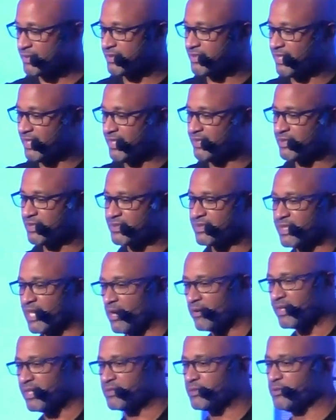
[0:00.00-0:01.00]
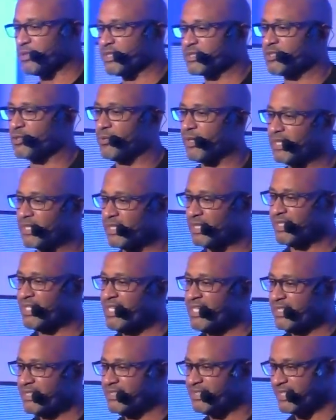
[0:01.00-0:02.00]
Jesus, and I'll get through this quickly.
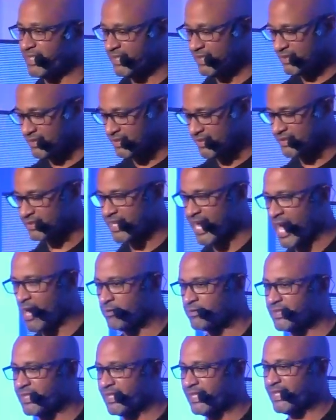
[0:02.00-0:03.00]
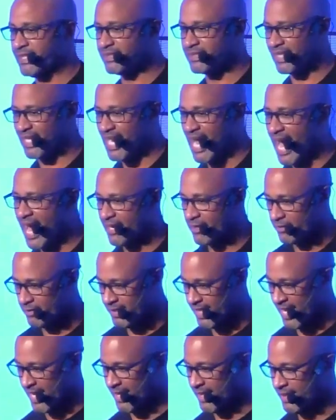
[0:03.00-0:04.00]
Jesus now is in his latter
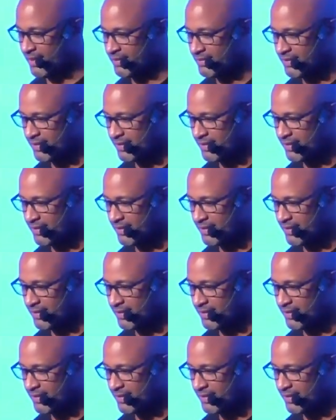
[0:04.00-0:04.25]
days.